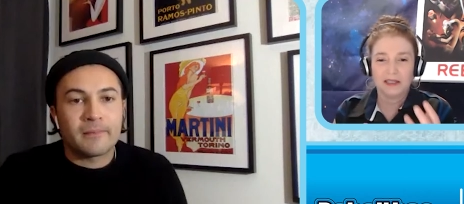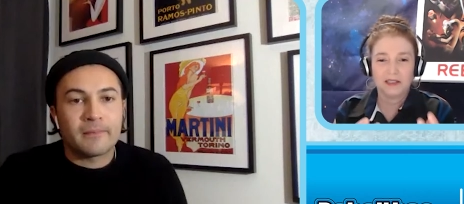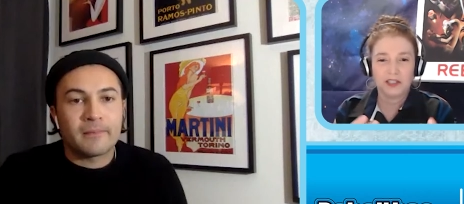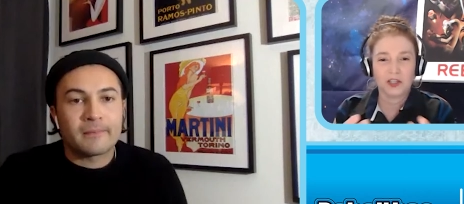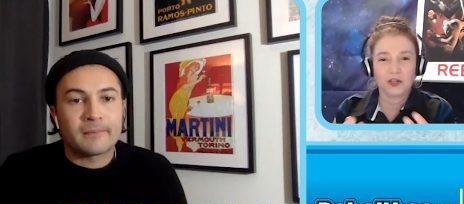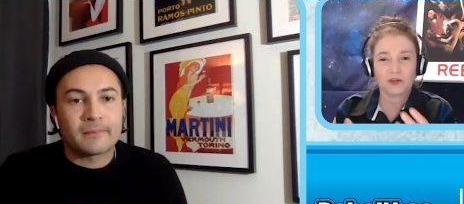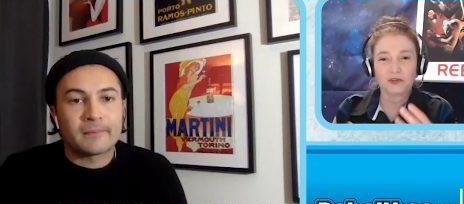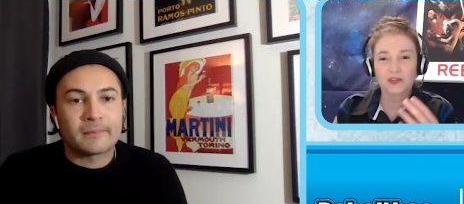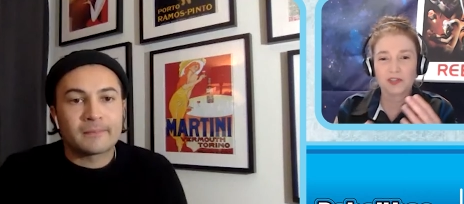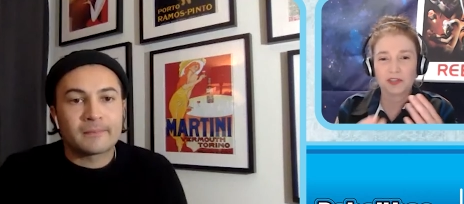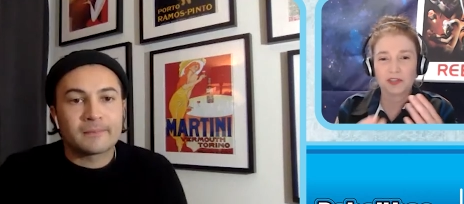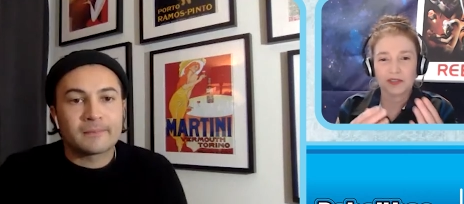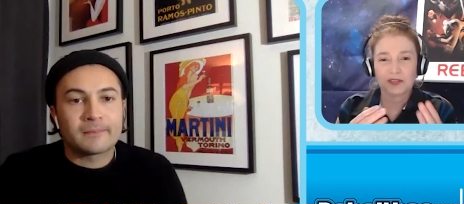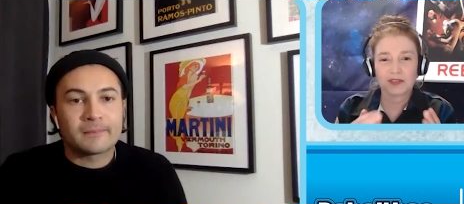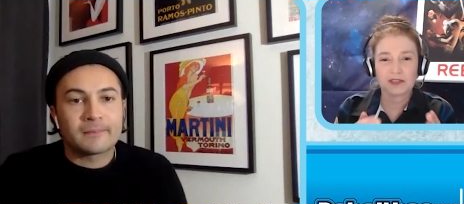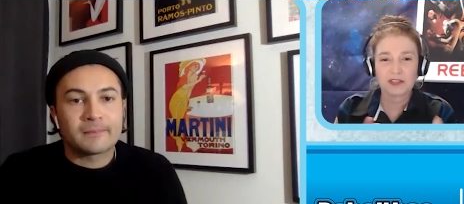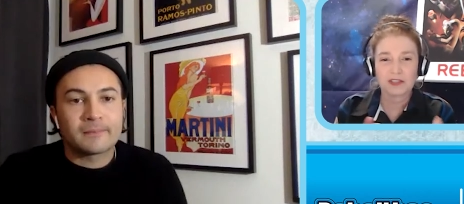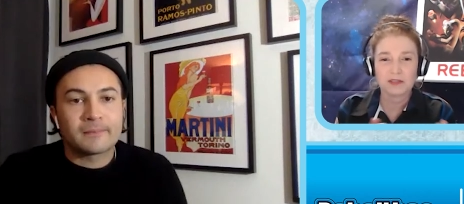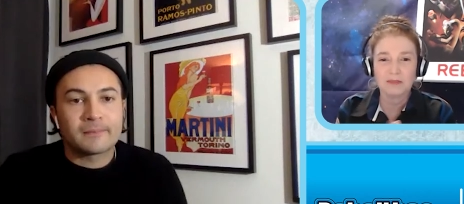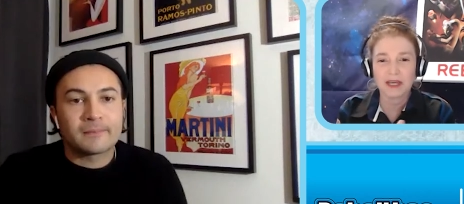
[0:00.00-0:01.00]
Speaker 1: you know to
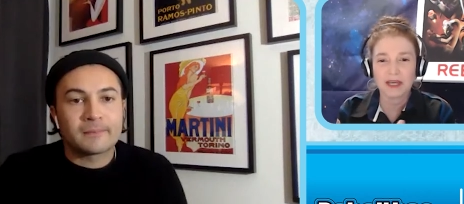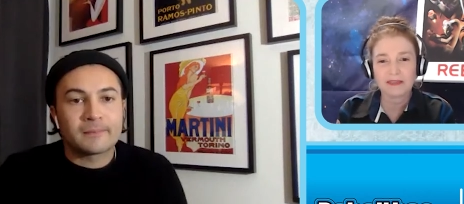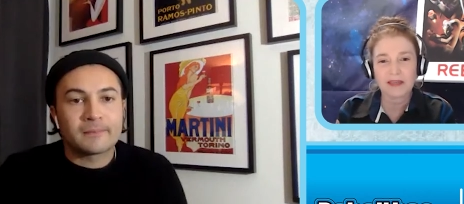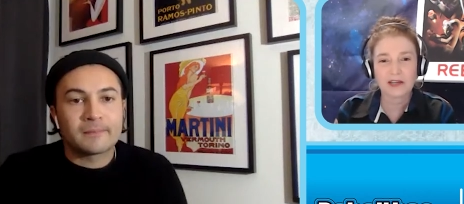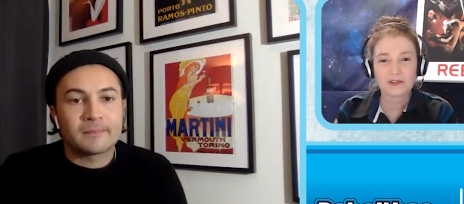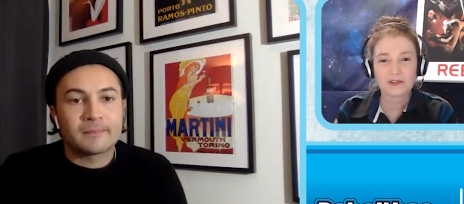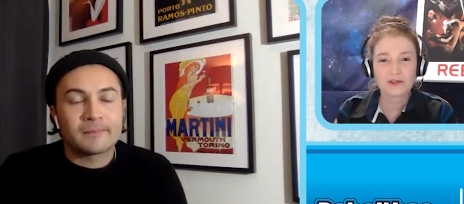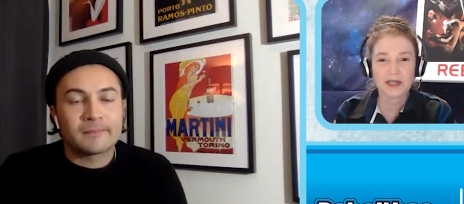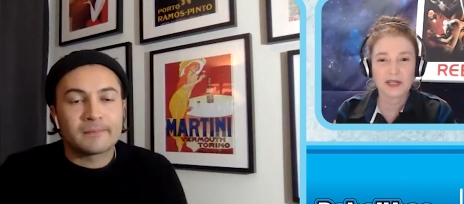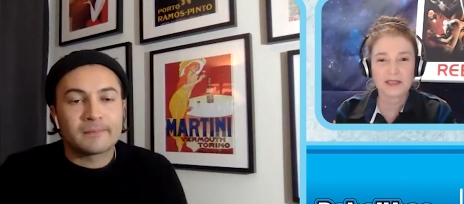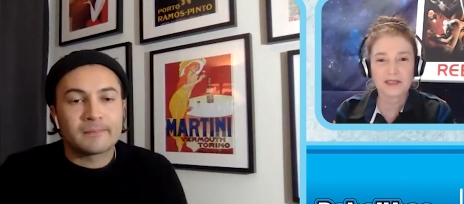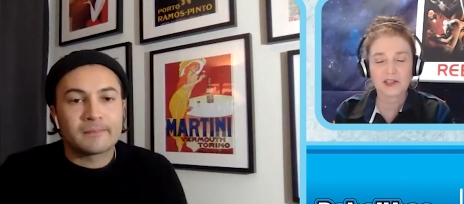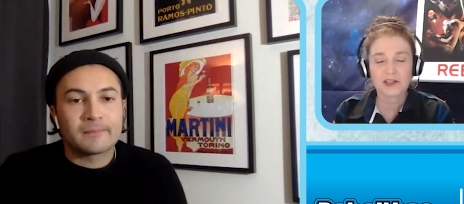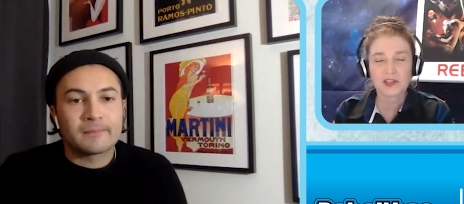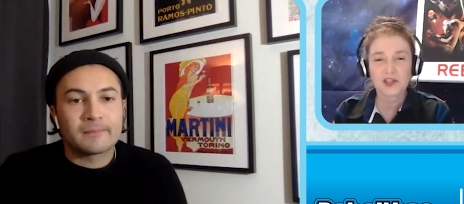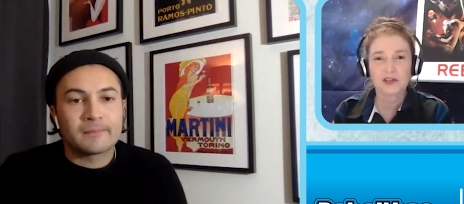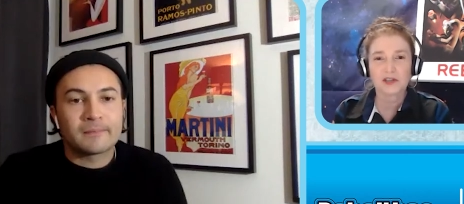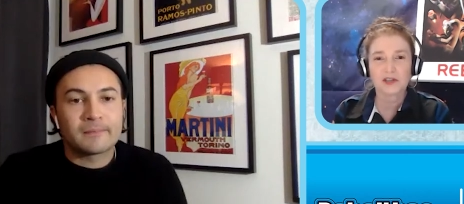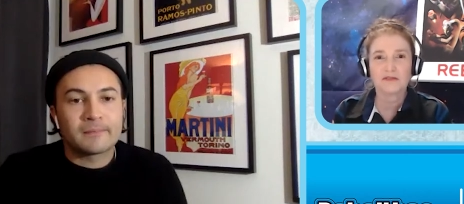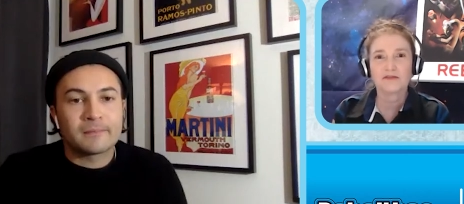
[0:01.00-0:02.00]
to make that
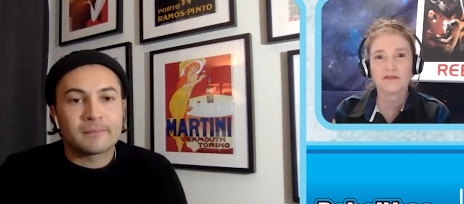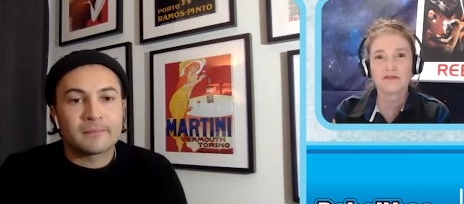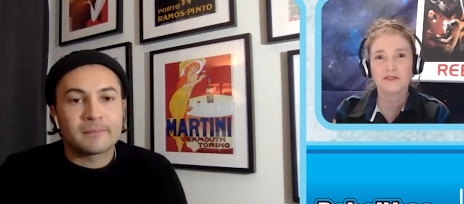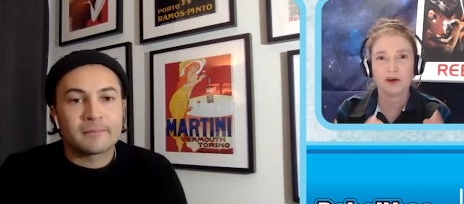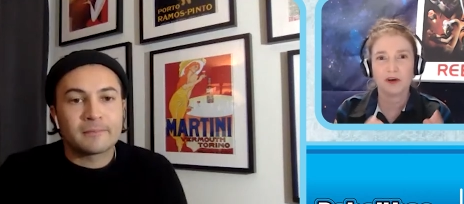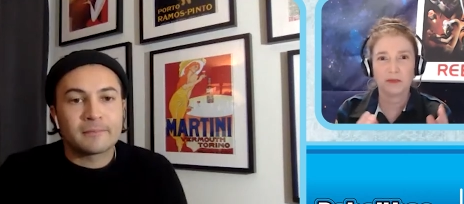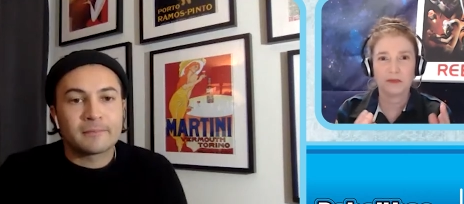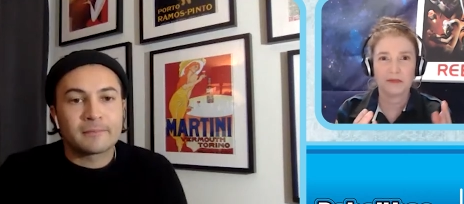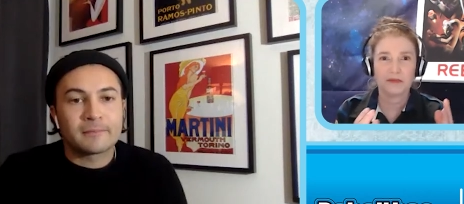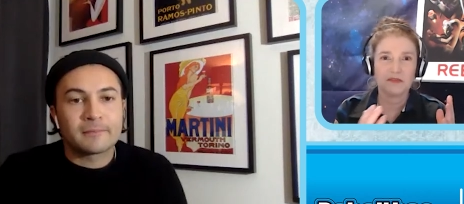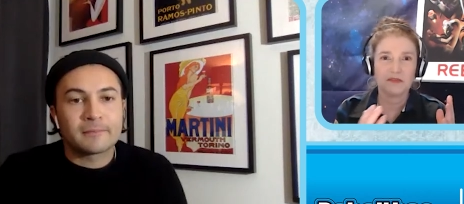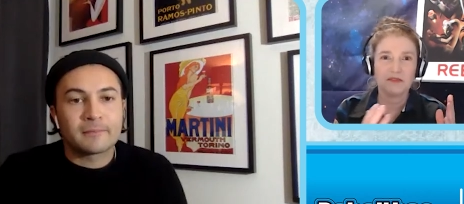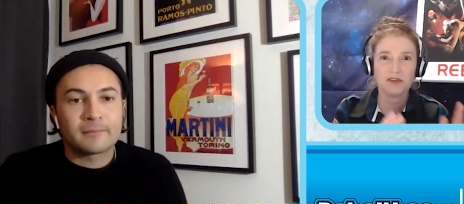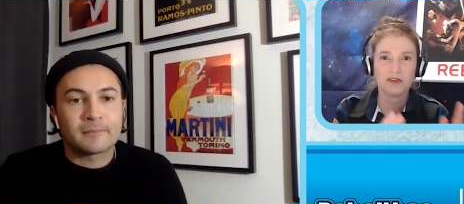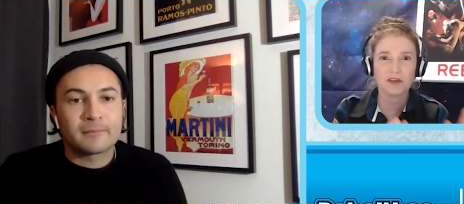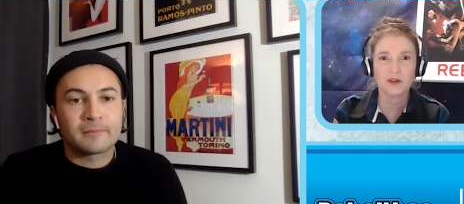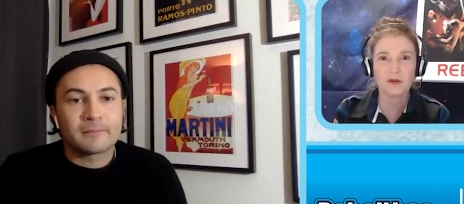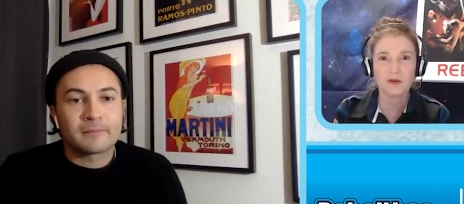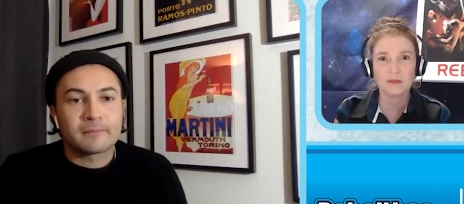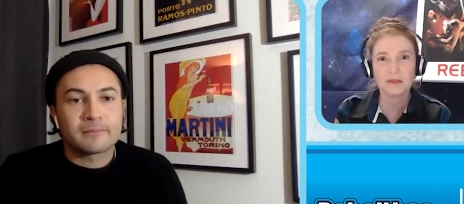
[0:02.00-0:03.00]
transition from
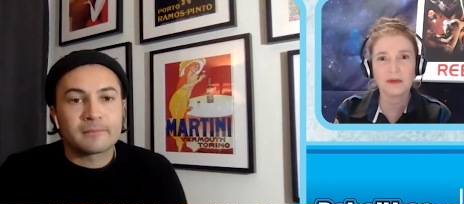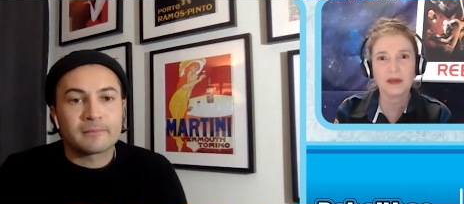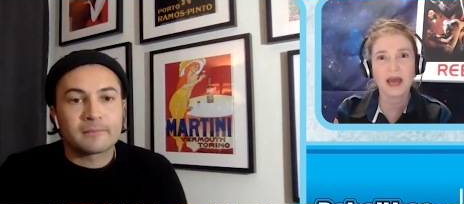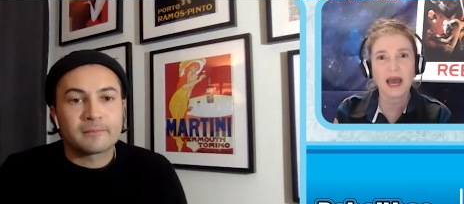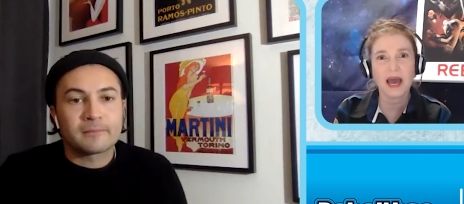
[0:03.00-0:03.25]
film